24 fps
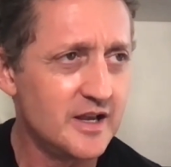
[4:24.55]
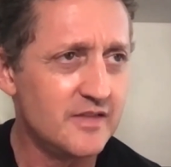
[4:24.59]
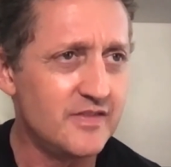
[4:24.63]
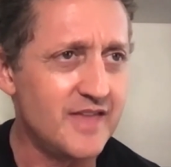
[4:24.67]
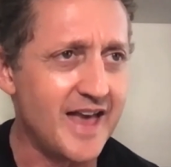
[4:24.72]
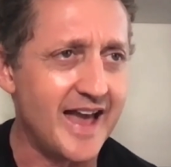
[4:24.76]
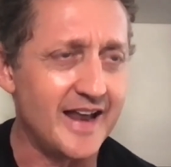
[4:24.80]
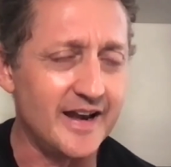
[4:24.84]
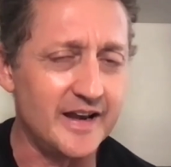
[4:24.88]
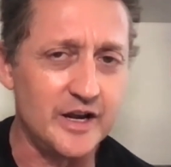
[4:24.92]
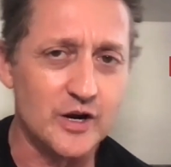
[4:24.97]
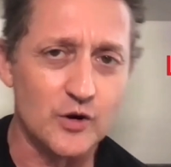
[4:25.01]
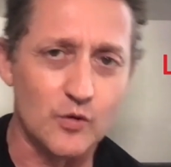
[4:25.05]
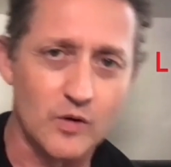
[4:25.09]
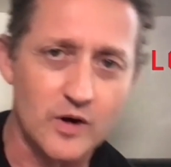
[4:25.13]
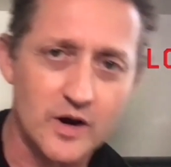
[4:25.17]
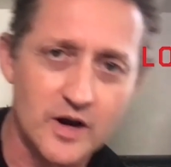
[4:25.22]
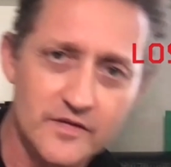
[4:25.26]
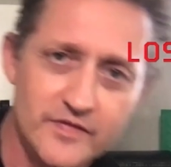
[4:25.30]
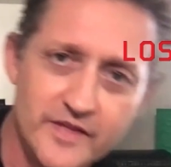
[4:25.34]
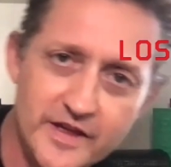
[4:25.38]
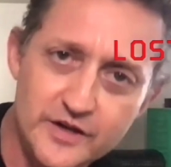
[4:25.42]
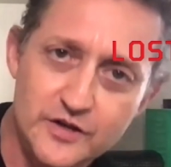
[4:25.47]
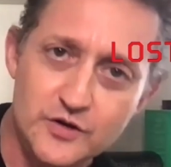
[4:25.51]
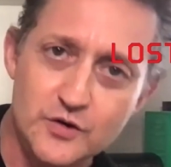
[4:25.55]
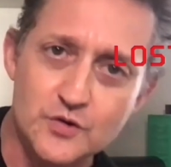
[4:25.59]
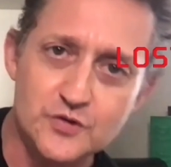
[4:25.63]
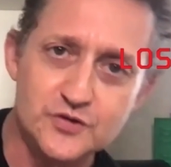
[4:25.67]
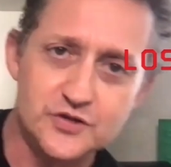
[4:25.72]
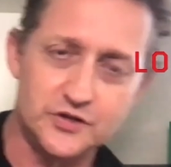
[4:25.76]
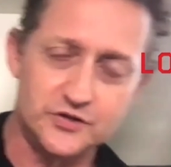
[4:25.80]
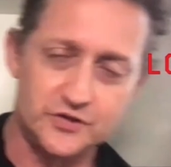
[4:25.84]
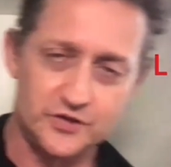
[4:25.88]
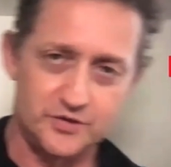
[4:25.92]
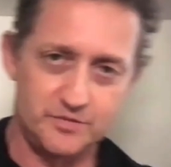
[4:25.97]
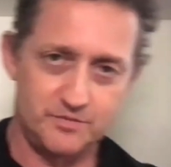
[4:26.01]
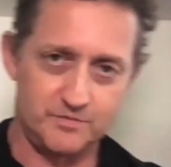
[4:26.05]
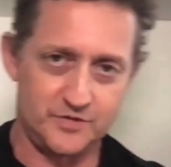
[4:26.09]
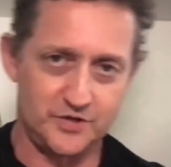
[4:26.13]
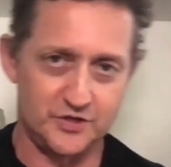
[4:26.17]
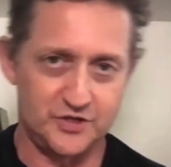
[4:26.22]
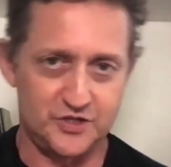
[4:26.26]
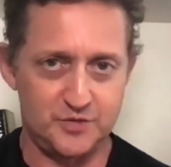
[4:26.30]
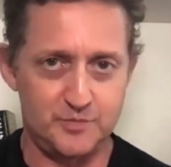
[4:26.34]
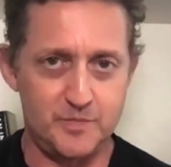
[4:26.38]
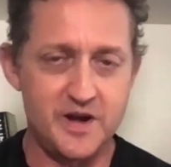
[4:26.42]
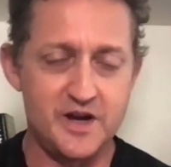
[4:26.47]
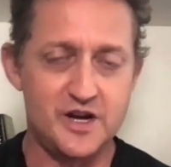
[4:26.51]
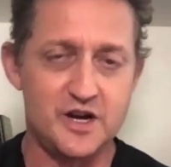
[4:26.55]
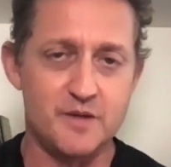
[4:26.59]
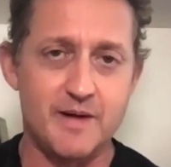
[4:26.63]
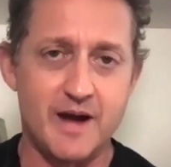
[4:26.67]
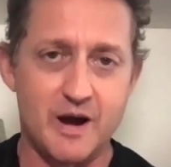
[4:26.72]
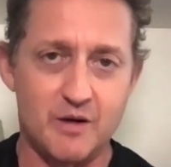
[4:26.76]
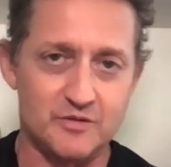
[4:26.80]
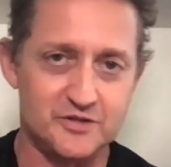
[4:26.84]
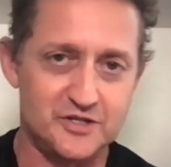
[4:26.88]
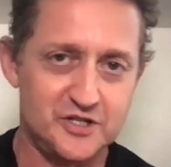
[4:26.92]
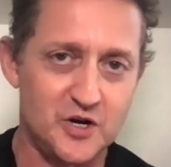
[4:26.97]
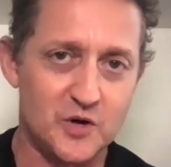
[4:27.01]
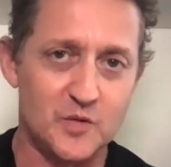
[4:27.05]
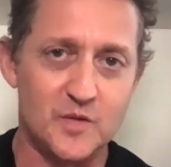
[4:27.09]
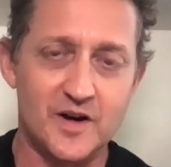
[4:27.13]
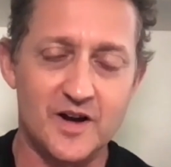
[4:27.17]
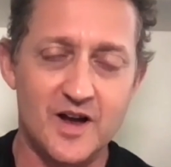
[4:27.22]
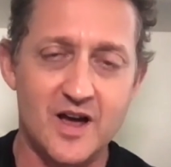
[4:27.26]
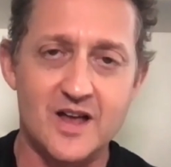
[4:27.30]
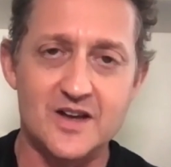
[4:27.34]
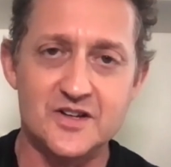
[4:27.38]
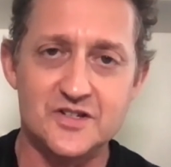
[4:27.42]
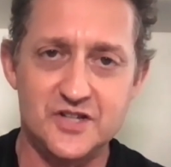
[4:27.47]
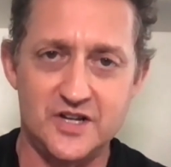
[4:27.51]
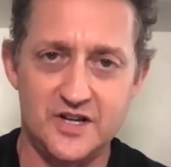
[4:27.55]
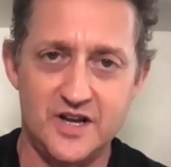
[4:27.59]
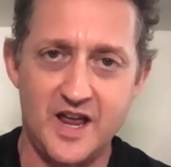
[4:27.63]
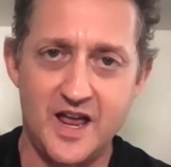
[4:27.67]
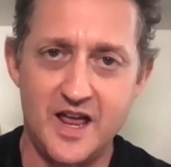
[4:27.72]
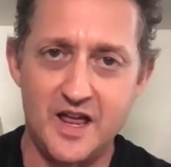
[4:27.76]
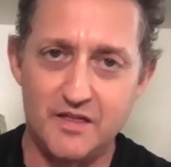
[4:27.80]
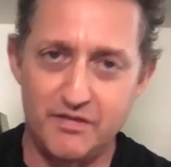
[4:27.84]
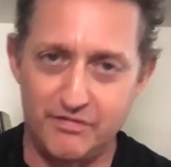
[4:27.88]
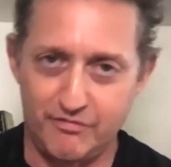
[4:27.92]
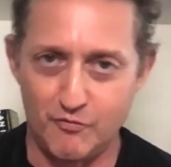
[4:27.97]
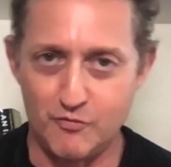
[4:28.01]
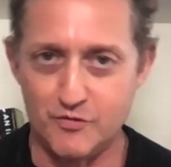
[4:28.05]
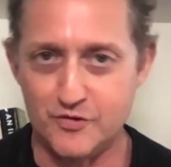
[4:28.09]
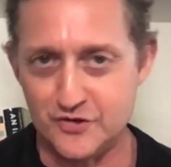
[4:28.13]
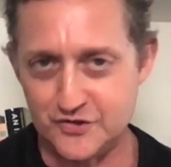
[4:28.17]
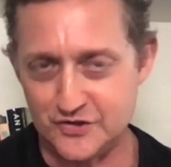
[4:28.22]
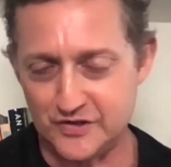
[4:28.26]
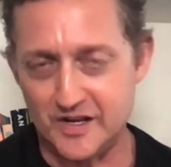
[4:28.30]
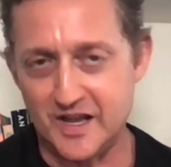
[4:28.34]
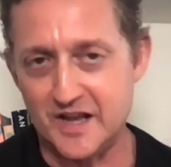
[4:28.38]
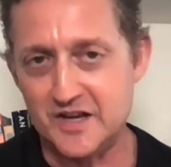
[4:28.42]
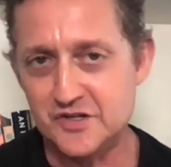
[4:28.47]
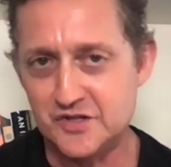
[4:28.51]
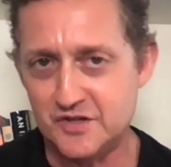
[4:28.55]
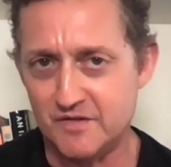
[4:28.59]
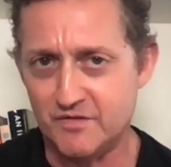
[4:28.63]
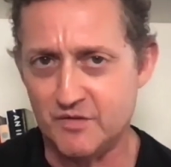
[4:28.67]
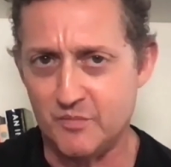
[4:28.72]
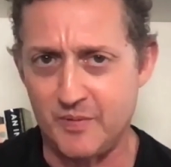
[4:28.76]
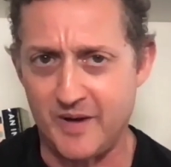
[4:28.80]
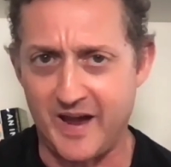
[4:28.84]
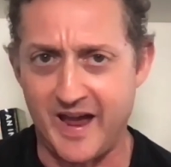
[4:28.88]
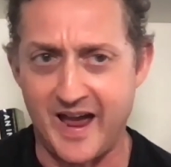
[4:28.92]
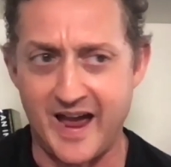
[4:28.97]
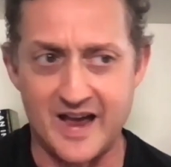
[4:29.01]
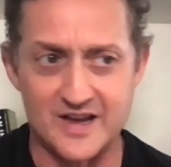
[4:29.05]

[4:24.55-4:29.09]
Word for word: that era and they use it to, to speak about what's going on today through this lens of the mm-hmm.